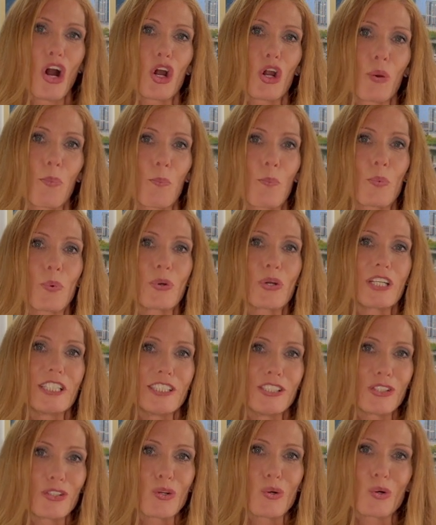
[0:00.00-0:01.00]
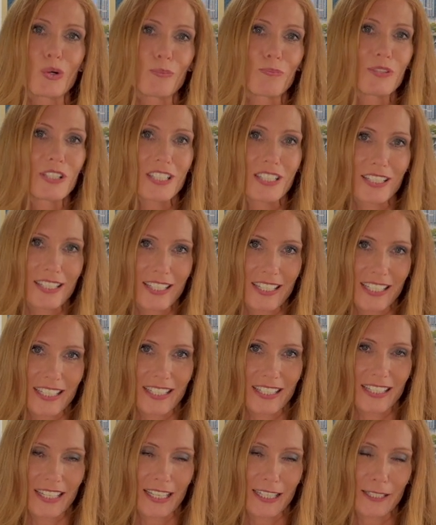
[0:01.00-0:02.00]
our pre-storm
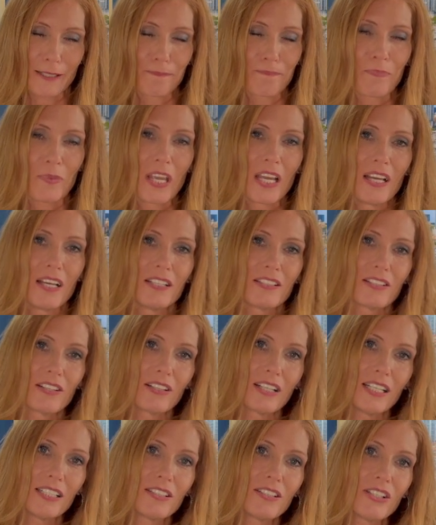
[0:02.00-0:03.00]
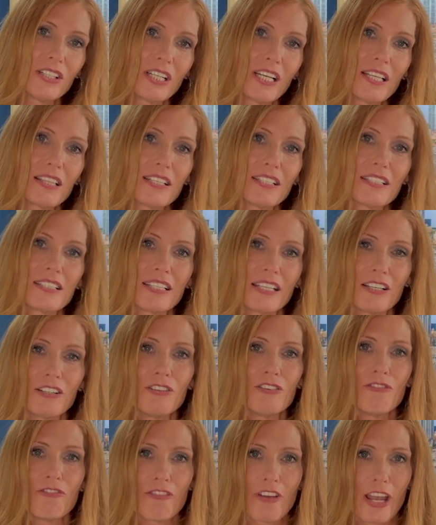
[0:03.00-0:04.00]
statistic. So let's look at the
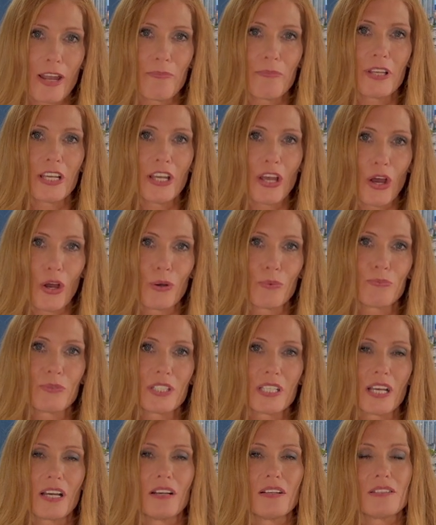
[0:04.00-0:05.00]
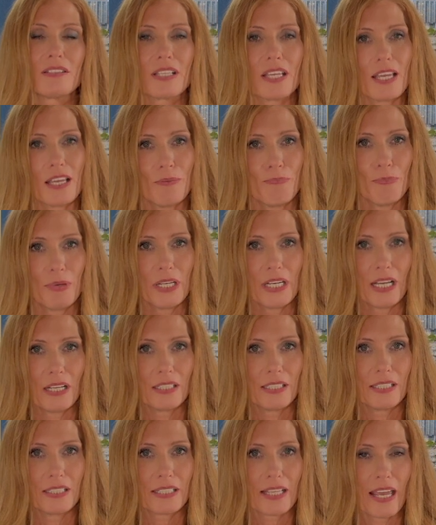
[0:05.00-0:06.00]
single family home sales in
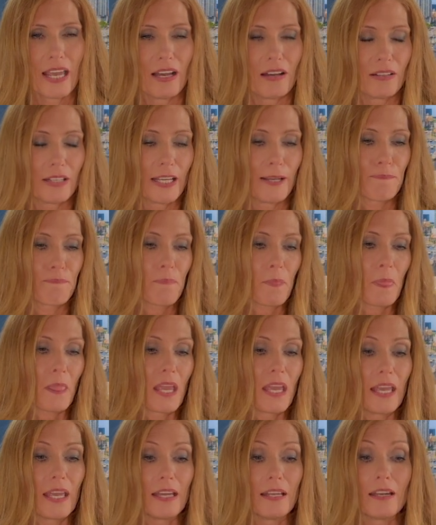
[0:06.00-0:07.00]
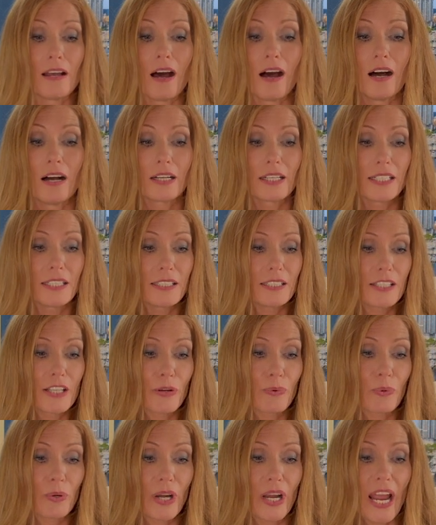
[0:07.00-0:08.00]
Pinellas County. In August,
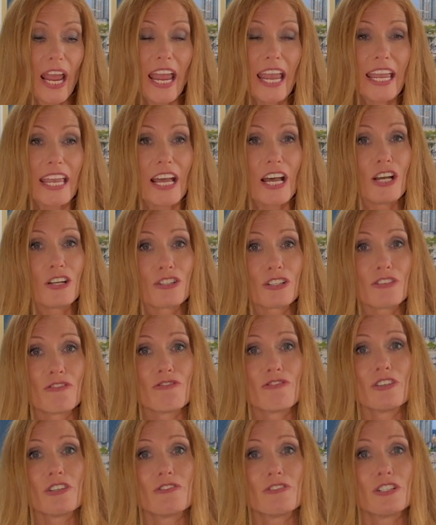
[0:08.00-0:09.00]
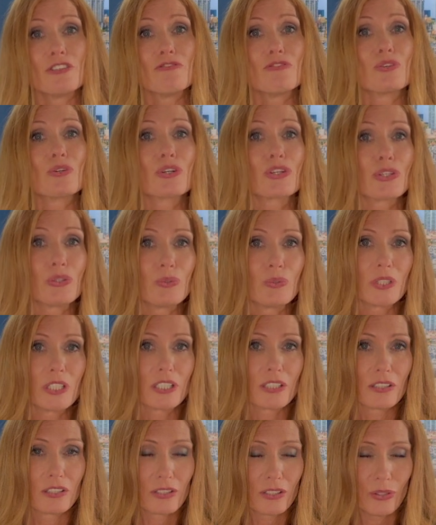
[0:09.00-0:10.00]
there were 854
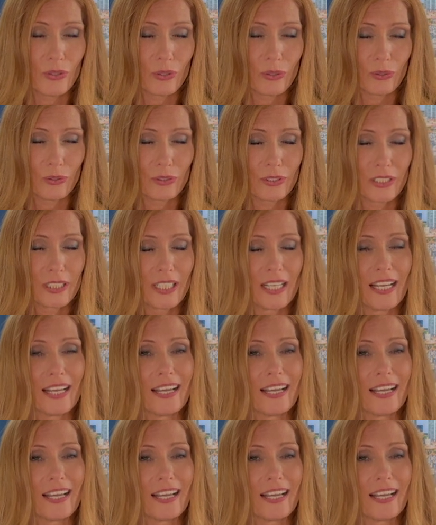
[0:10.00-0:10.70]
units sold.